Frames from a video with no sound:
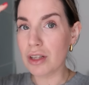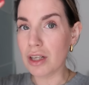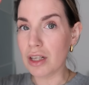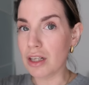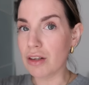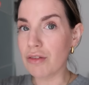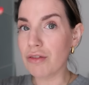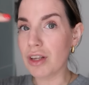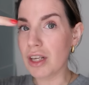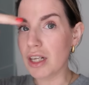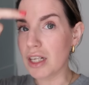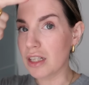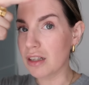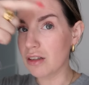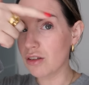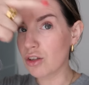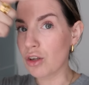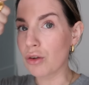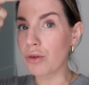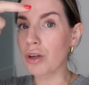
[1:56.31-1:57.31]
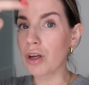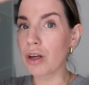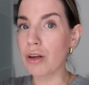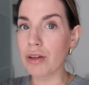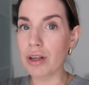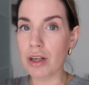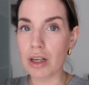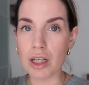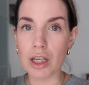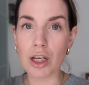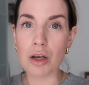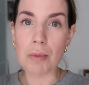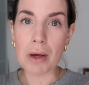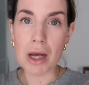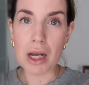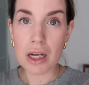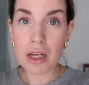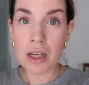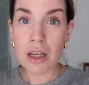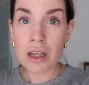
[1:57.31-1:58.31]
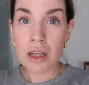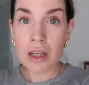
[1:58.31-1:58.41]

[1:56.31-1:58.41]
and if they don't go then I can go back.